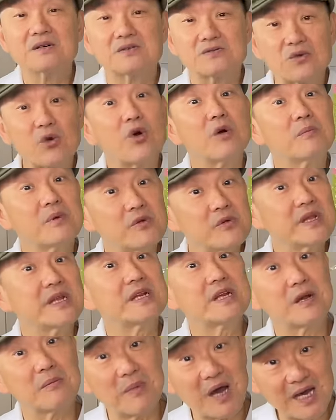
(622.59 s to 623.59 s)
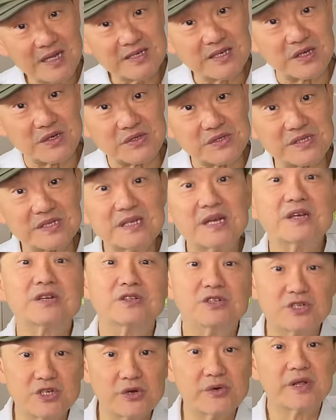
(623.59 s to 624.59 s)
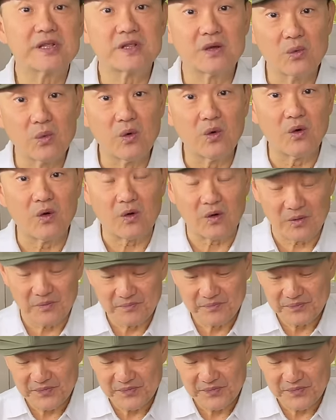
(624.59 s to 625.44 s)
Royal Marine Commandos during the war.